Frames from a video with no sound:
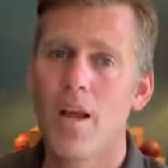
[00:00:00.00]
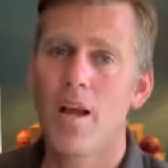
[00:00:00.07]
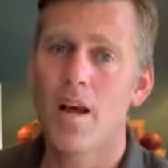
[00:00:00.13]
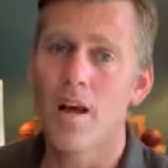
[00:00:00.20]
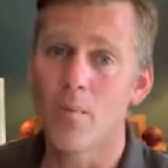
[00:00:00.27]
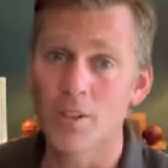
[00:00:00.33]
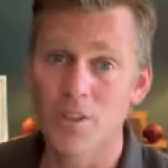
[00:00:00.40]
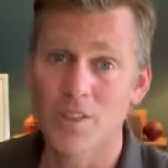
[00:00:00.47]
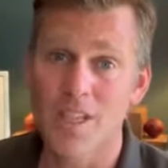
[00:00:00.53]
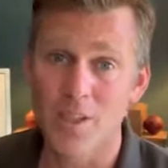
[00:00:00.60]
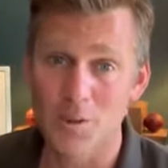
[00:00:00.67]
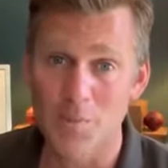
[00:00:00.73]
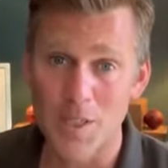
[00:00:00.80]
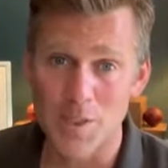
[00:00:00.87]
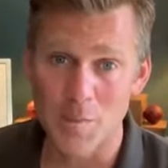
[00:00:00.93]
uh, which
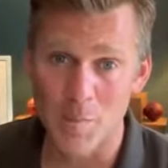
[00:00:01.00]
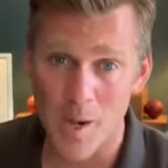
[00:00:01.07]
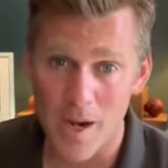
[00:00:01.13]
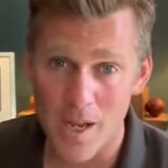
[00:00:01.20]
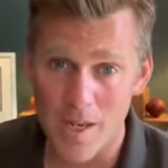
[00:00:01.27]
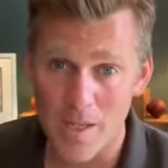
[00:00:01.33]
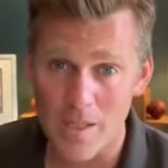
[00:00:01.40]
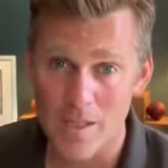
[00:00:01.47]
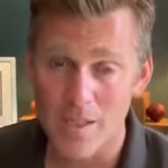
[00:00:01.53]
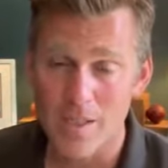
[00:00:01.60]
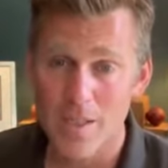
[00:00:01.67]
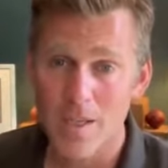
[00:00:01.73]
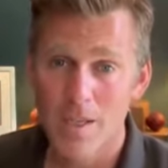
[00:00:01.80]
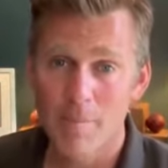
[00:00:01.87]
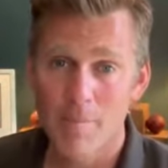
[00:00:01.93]
tells me as a pilot,
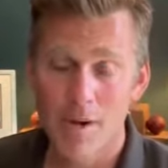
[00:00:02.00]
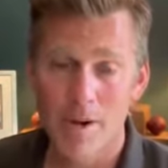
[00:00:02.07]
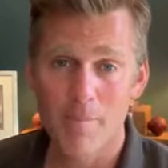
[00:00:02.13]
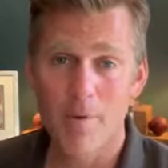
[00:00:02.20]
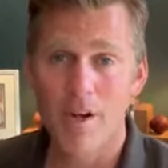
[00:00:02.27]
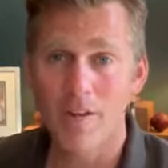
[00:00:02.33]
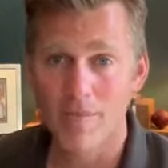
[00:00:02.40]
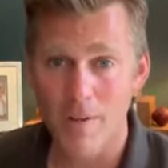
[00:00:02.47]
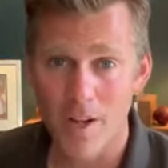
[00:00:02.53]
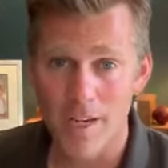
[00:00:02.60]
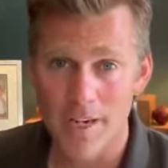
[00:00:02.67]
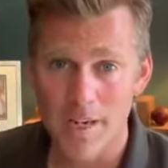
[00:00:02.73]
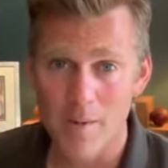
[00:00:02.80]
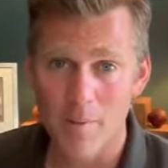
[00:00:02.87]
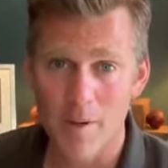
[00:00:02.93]
bear in mind flying
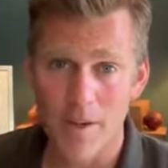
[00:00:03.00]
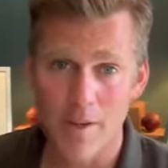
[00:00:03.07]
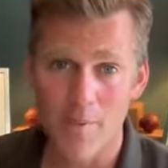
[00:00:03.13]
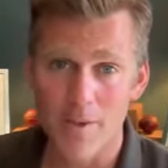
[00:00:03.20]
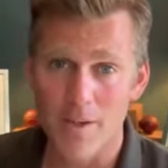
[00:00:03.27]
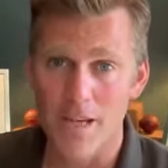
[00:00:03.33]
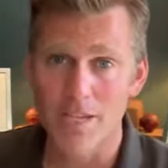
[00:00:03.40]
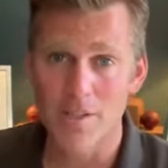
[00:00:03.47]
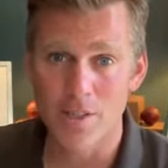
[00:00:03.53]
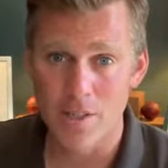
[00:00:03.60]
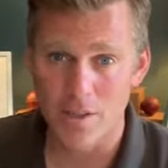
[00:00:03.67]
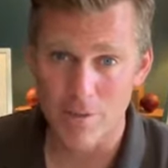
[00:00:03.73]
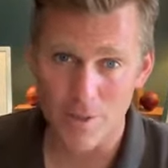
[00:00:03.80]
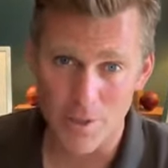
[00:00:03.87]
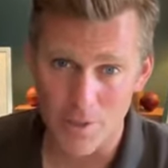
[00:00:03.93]
an aeroplane with an 80
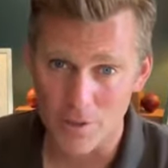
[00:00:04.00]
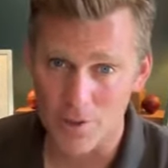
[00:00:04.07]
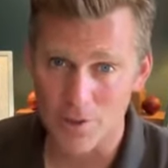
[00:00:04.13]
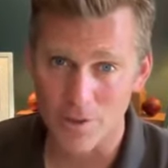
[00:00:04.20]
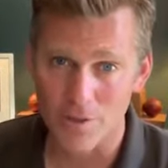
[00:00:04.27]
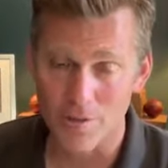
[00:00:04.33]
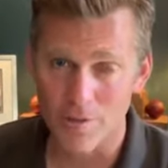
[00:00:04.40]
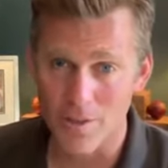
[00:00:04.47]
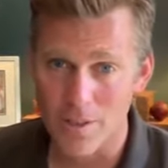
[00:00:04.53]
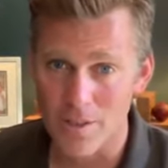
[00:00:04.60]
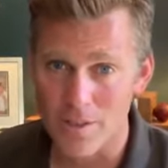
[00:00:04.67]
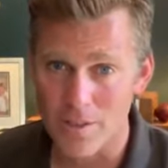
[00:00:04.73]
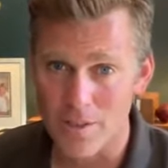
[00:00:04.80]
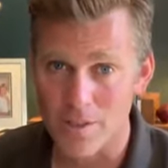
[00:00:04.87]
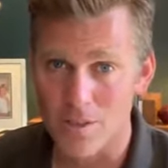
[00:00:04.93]
year old engine in the
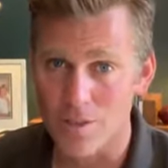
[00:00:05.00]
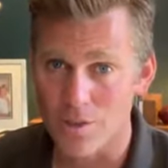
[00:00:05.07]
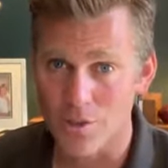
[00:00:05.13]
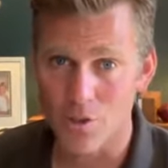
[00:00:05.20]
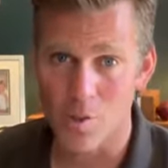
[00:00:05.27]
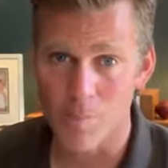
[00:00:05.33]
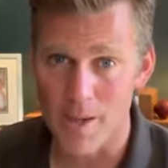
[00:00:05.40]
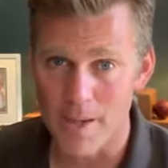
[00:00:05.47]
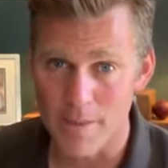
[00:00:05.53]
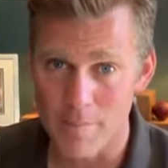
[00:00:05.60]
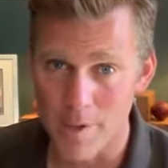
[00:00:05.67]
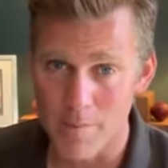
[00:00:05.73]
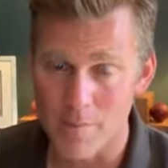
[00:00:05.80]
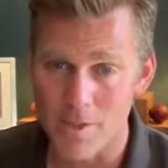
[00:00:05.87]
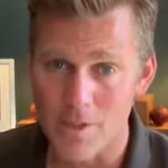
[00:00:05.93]
front that could stop at any
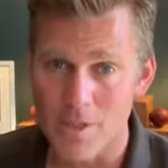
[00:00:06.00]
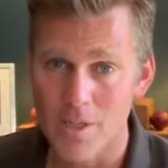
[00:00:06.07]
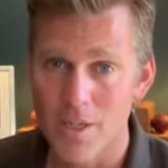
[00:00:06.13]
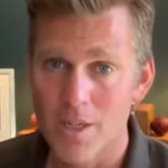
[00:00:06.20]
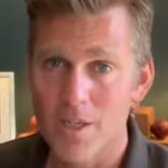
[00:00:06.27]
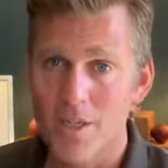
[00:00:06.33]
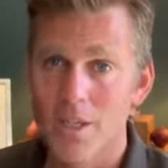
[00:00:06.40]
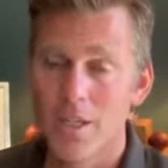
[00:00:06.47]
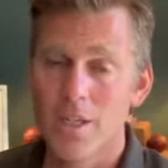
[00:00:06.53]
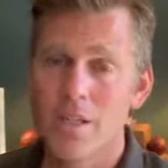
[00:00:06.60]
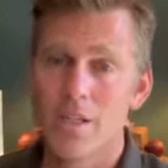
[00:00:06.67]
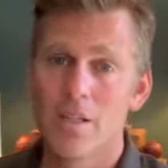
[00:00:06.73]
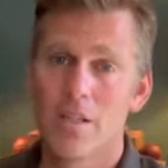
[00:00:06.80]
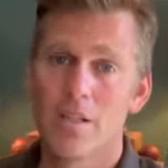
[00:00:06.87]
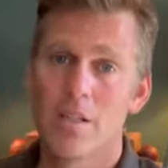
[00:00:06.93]
moment,
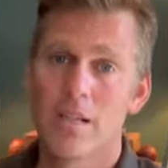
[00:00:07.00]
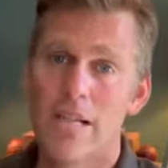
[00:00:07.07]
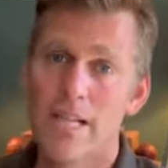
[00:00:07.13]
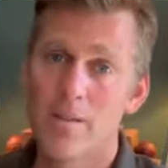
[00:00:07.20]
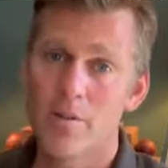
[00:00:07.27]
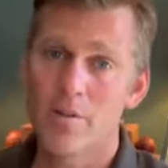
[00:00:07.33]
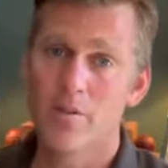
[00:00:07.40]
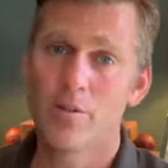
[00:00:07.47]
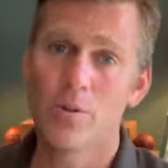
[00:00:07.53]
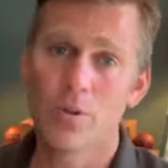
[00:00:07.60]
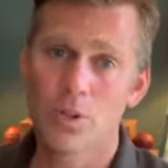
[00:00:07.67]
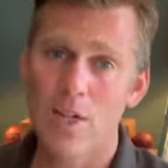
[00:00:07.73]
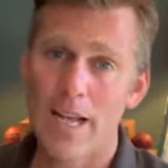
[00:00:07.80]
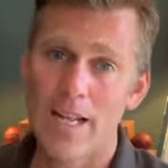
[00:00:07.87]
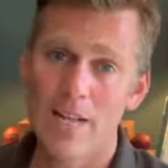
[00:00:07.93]
that either a
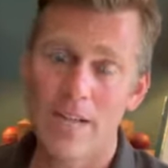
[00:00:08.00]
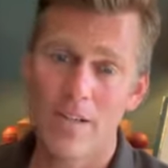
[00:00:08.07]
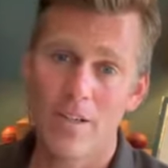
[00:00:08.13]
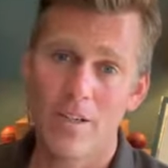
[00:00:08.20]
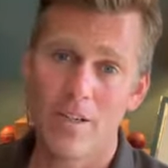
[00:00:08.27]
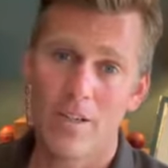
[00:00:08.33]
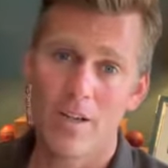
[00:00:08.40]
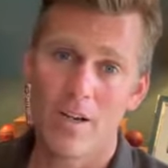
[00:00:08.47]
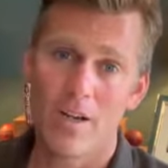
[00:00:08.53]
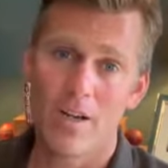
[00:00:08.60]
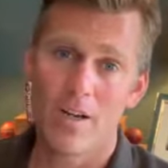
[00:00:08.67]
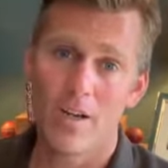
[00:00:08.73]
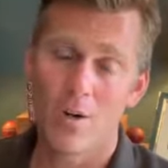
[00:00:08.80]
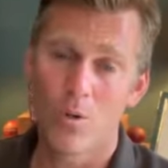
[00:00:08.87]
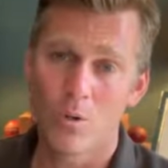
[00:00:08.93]
forced landing
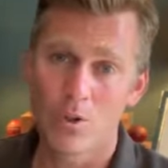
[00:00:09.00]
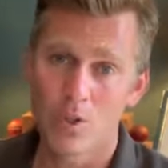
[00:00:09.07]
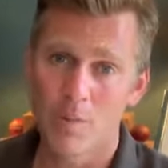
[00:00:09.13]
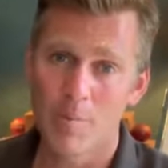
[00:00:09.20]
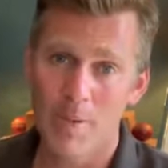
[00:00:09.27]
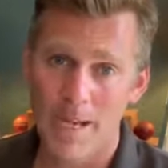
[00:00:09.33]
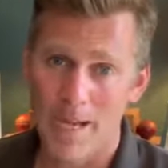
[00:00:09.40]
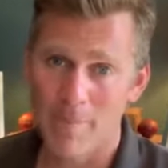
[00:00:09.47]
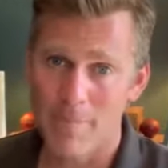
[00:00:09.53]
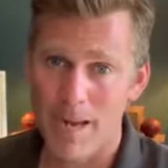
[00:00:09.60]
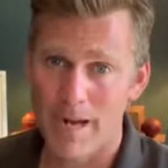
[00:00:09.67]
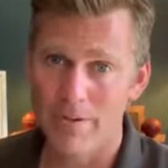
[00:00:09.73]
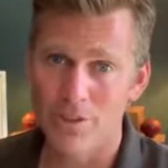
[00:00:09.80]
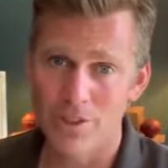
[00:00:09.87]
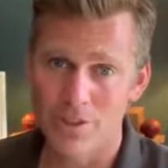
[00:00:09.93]
uh, or jumping out and
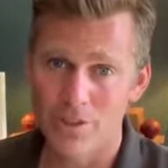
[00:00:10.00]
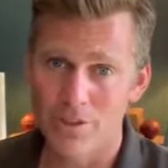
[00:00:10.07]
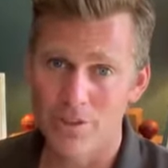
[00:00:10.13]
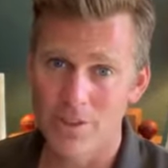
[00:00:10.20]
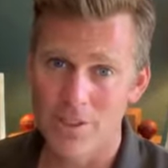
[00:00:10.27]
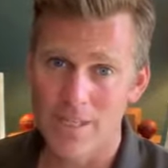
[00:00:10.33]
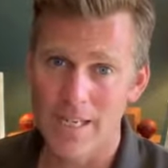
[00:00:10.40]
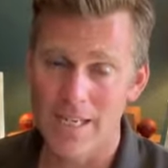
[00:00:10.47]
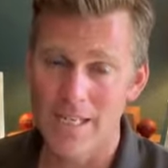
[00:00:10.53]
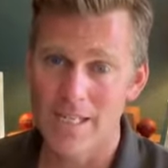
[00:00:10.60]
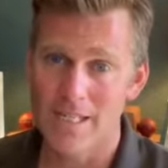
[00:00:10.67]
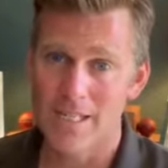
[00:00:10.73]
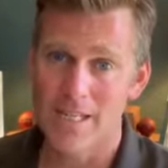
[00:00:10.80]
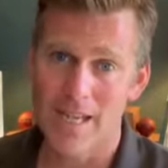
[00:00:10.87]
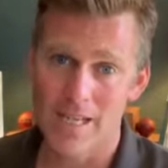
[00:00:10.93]
parachuting
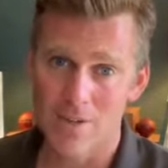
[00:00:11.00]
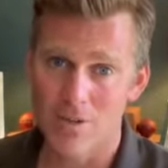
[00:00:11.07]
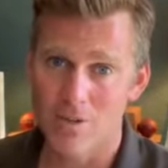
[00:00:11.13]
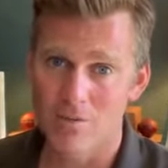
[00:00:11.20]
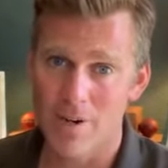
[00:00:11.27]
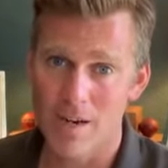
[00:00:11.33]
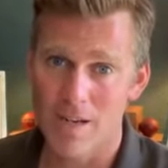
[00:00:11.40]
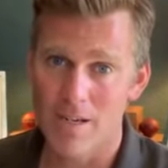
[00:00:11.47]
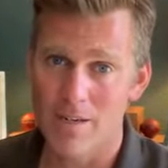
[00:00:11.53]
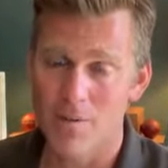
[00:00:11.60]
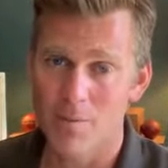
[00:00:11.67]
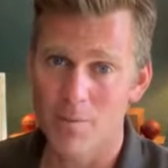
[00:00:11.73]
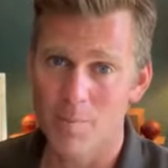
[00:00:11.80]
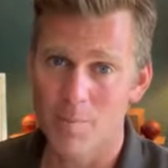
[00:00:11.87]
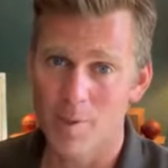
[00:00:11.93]
into that terrain
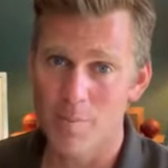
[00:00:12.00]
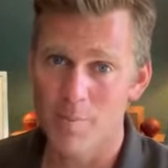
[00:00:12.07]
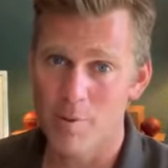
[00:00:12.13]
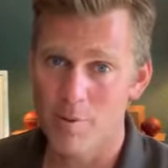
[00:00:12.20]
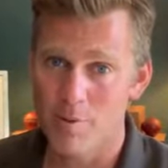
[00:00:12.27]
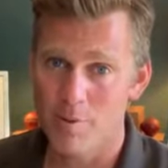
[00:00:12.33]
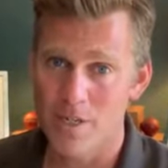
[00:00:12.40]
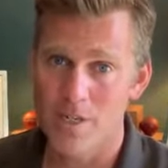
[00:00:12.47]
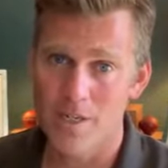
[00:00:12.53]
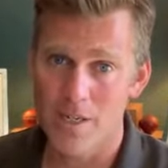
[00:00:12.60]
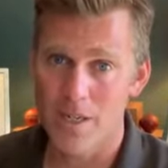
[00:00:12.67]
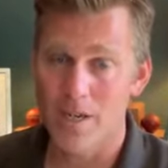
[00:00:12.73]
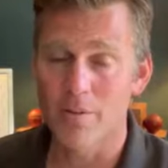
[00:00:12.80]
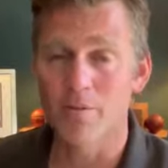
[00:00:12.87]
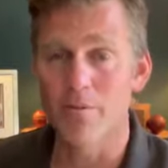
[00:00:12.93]
would be
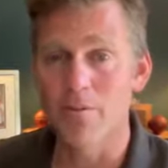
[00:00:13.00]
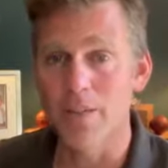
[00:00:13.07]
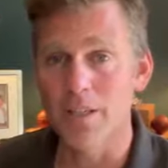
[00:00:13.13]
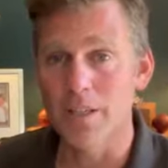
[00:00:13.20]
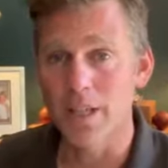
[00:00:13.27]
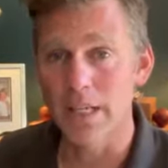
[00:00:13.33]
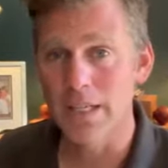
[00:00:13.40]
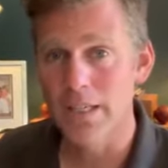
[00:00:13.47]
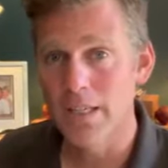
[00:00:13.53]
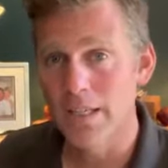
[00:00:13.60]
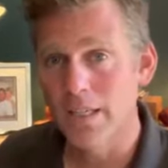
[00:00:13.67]
pretty unfriendly.